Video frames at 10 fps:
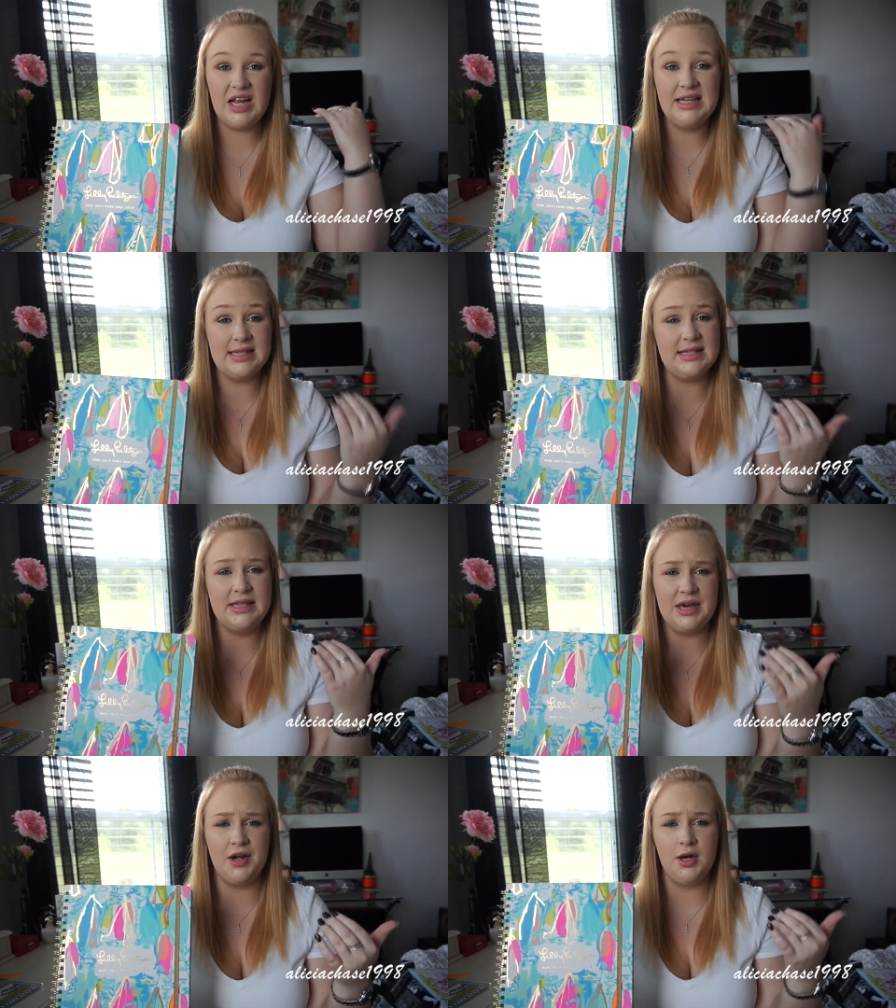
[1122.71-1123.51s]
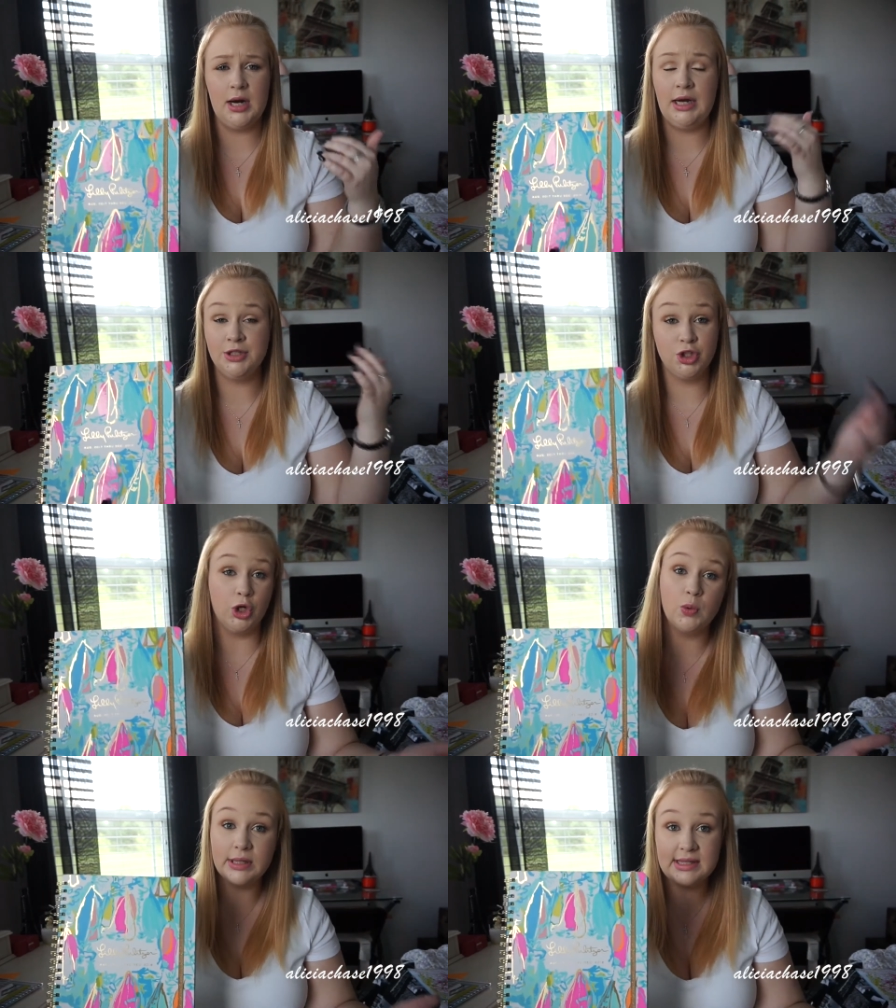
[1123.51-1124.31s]
it's there, I
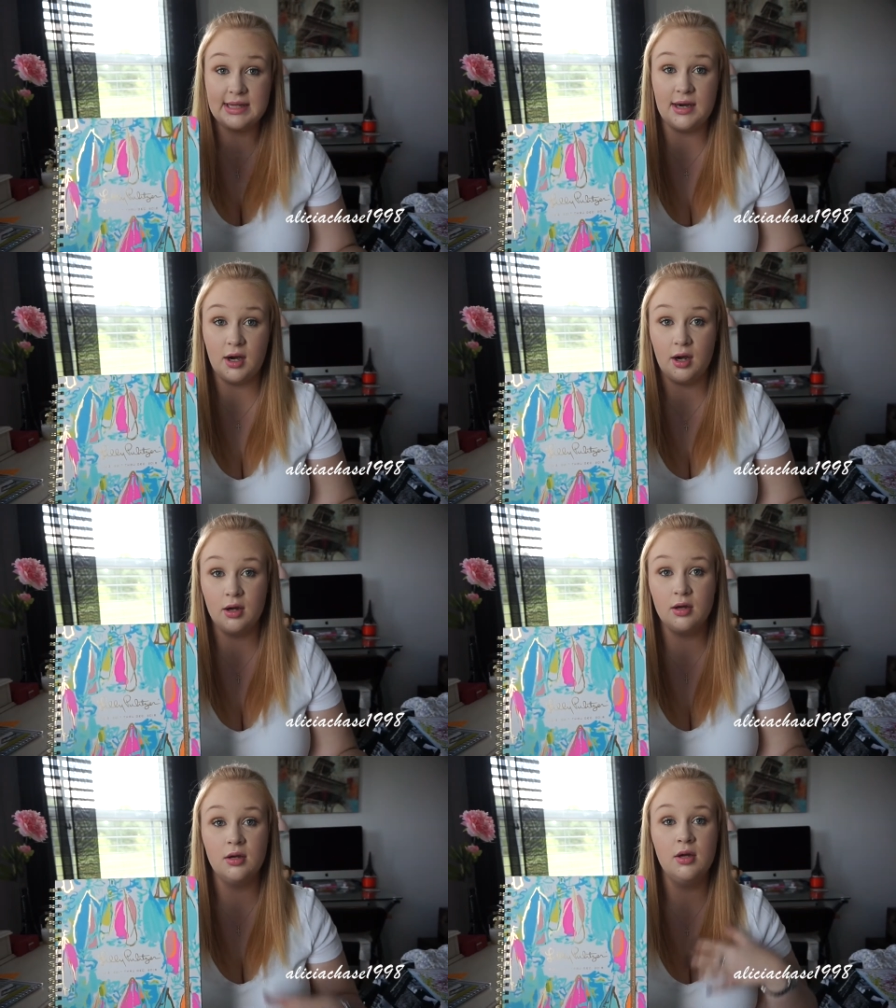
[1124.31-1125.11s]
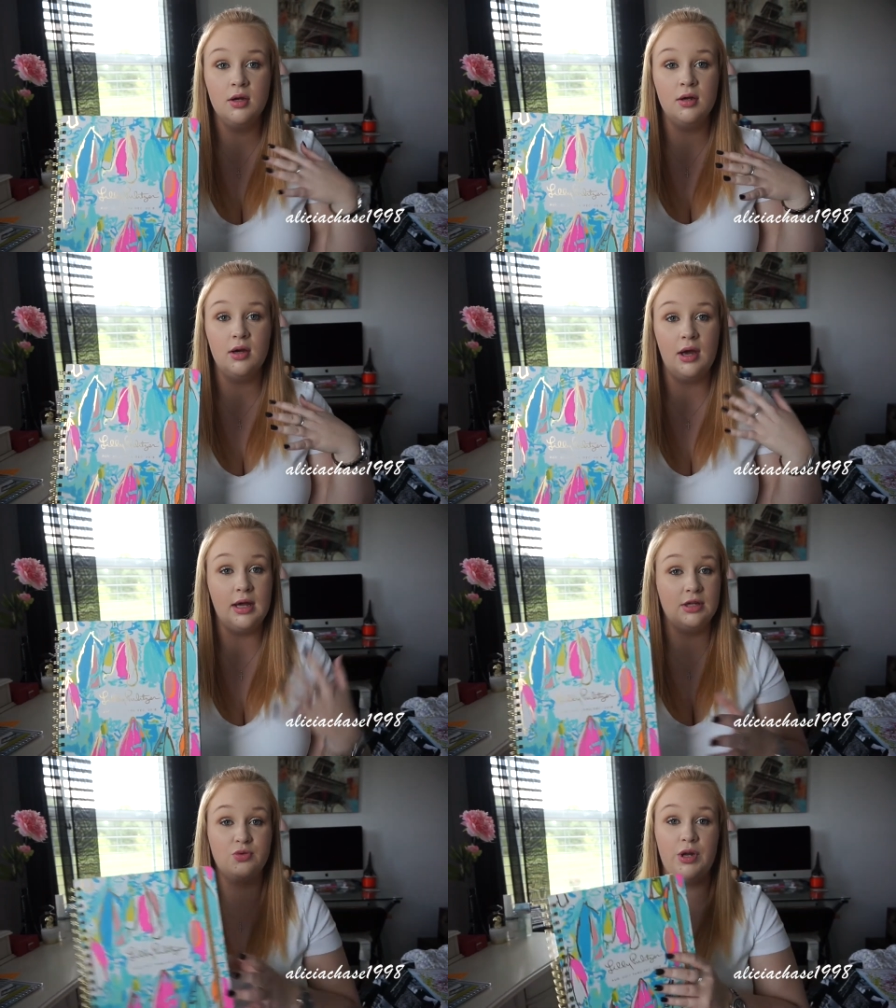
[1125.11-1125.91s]
know it's there,
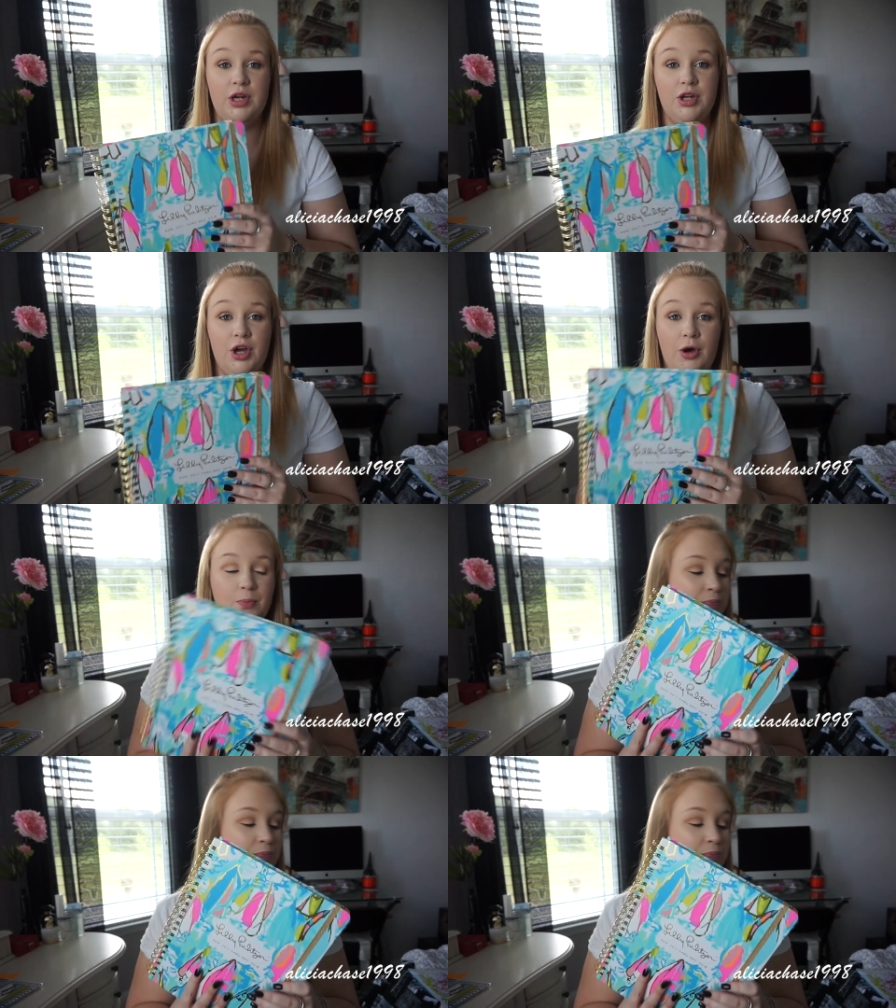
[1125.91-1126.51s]
and it's ready to go.